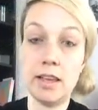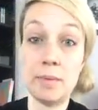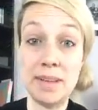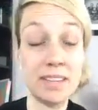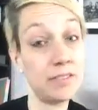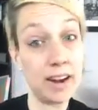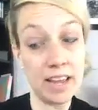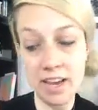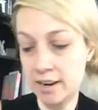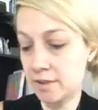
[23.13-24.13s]
get myself
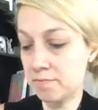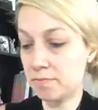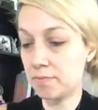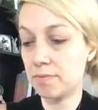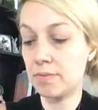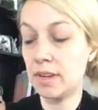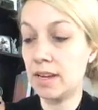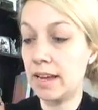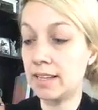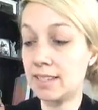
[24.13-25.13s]
ready here.
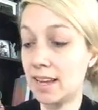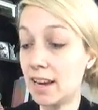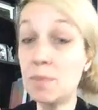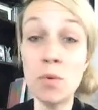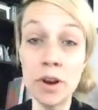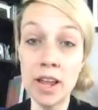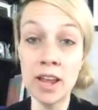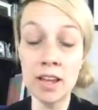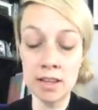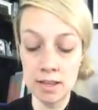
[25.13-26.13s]
It's Sunday
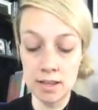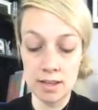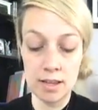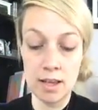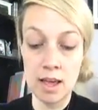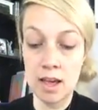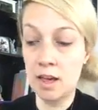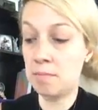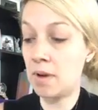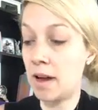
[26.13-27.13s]
morning.
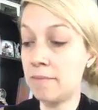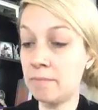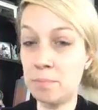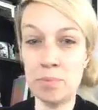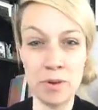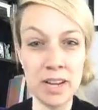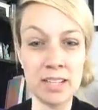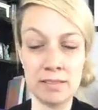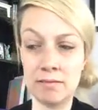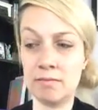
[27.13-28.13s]
I'm pretty